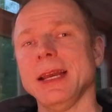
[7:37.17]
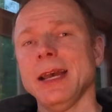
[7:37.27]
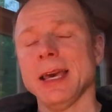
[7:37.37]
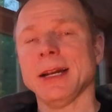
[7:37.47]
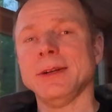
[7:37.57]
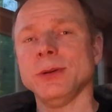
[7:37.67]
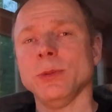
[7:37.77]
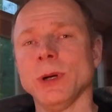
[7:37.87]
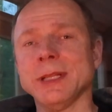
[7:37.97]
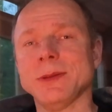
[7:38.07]
I'm going to do it
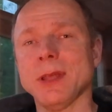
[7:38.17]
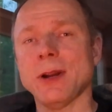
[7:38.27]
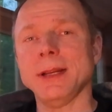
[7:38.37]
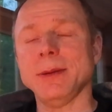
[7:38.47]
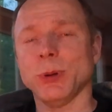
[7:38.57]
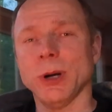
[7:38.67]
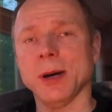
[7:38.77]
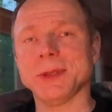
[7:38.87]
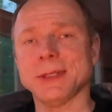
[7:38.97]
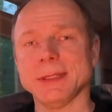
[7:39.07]
once without any
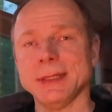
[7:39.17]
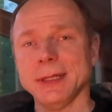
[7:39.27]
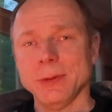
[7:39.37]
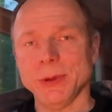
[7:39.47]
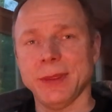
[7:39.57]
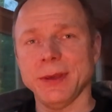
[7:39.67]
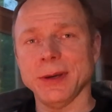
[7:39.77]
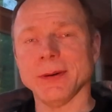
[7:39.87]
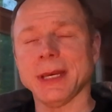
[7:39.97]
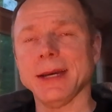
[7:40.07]
prompts with
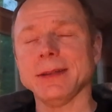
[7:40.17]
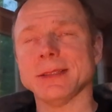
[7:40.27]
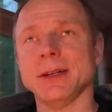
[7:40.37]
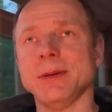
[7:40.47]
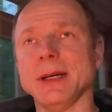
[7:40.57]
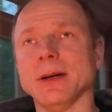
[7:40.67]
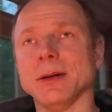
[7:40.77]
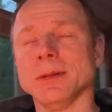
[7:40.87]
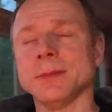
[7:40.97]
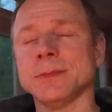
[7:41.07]
you, okay? So here we go.